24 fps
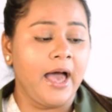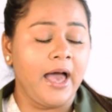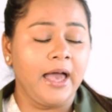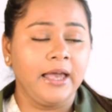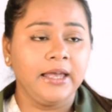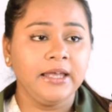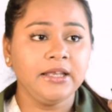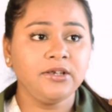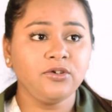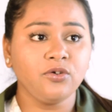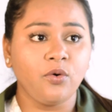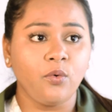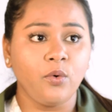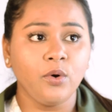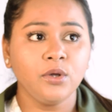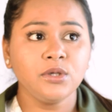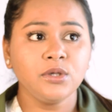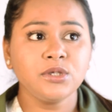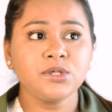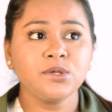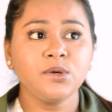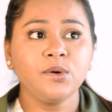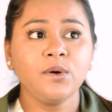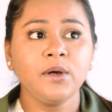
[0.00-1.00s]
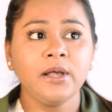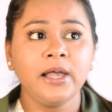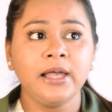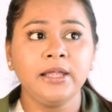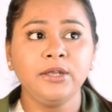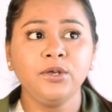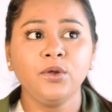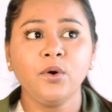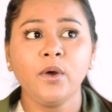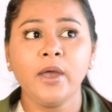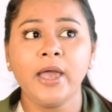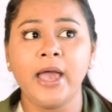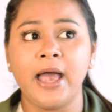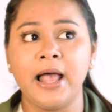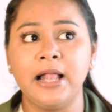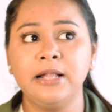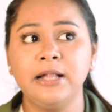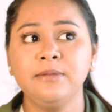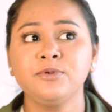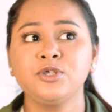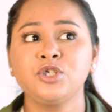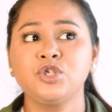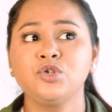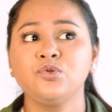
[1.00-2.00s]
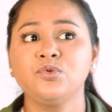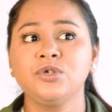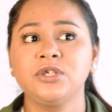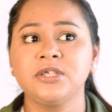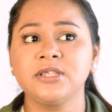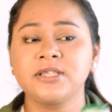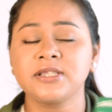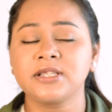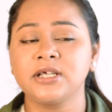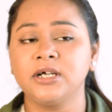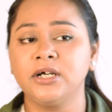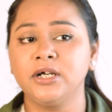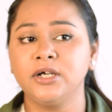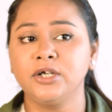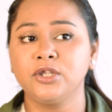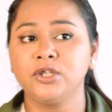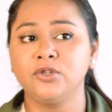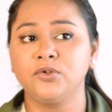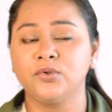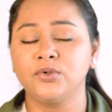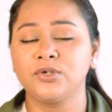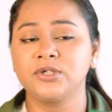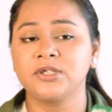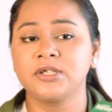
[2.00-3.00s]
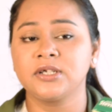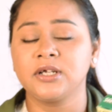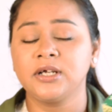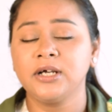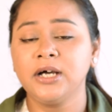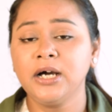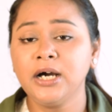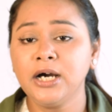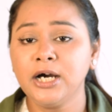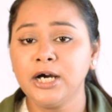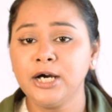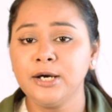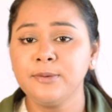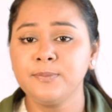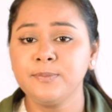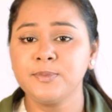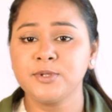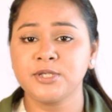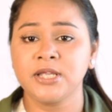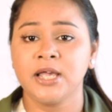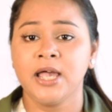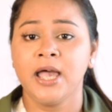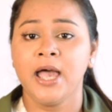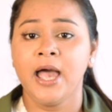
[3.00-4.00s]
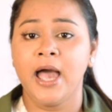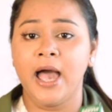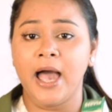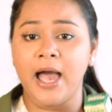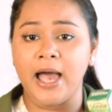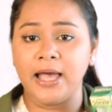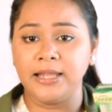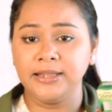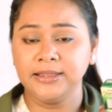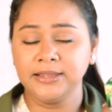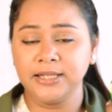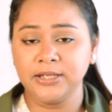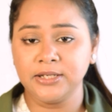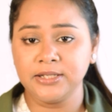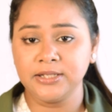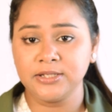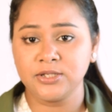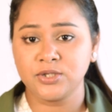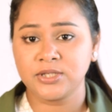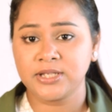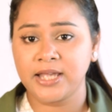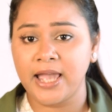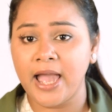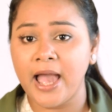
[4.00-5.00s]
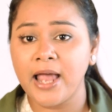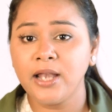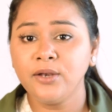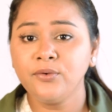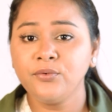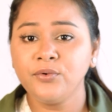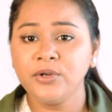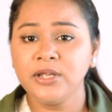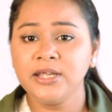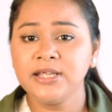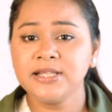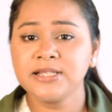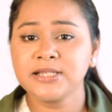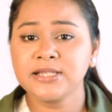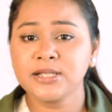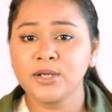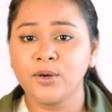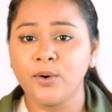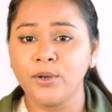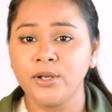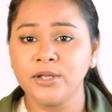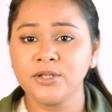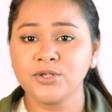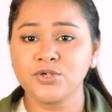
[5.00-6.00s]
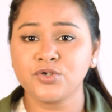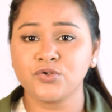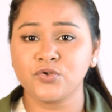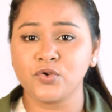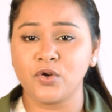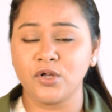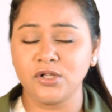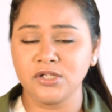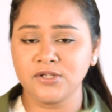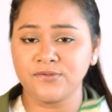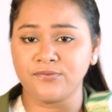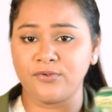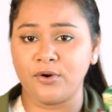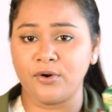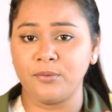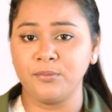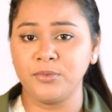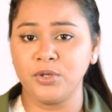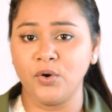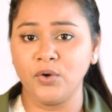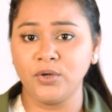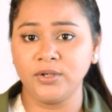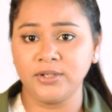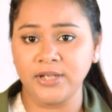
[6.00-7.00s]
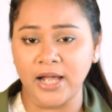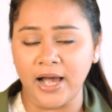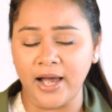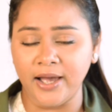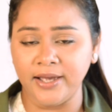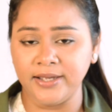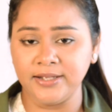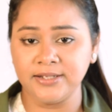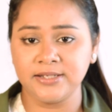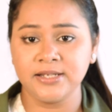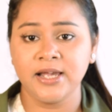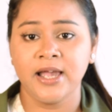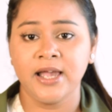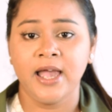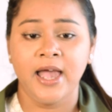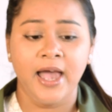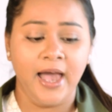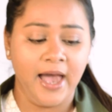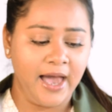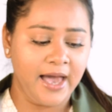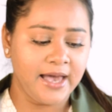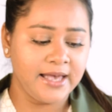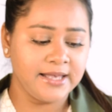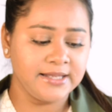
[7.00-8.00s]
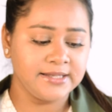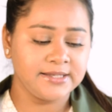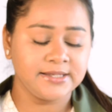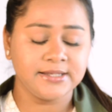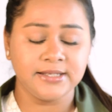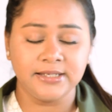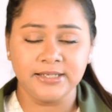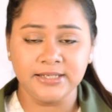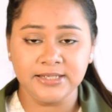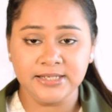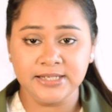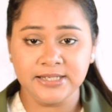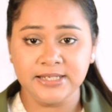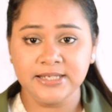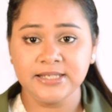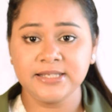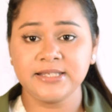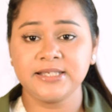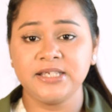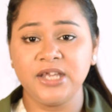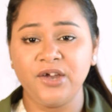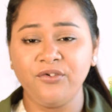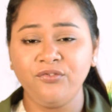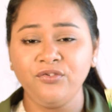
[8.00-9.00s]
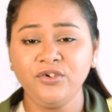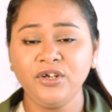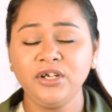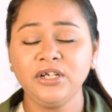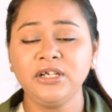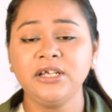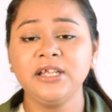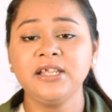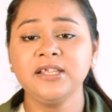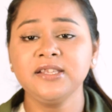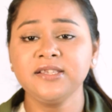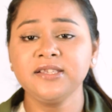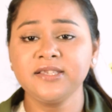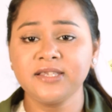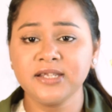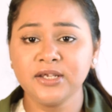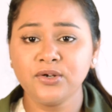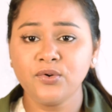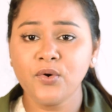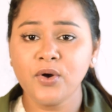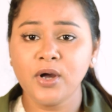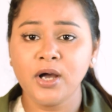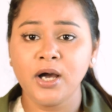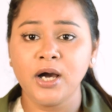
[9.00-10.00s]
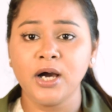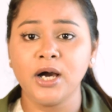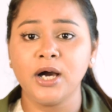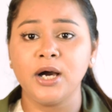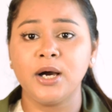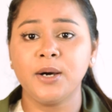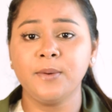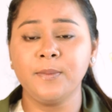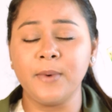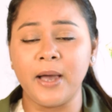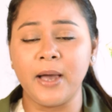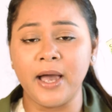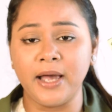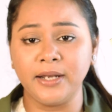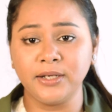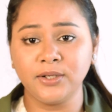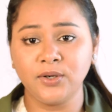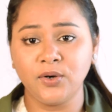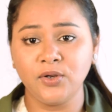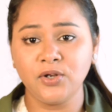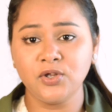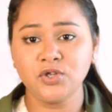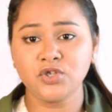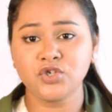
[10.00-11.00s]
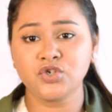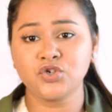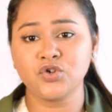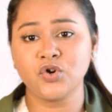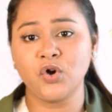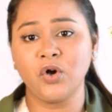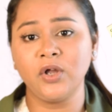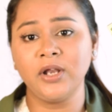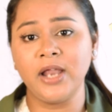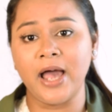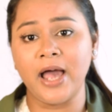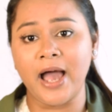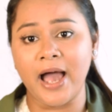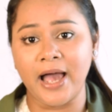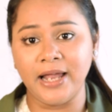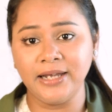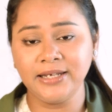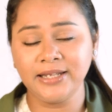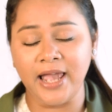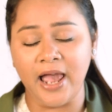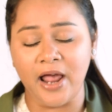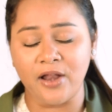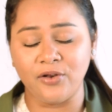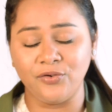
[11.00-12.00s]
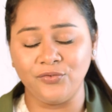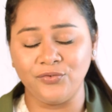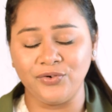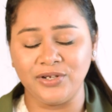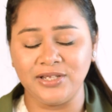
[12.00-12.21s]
it also helps to discard the carbs and the calories, cholesterols from your diet, as it is definitely zero carb and cholesterol and calories.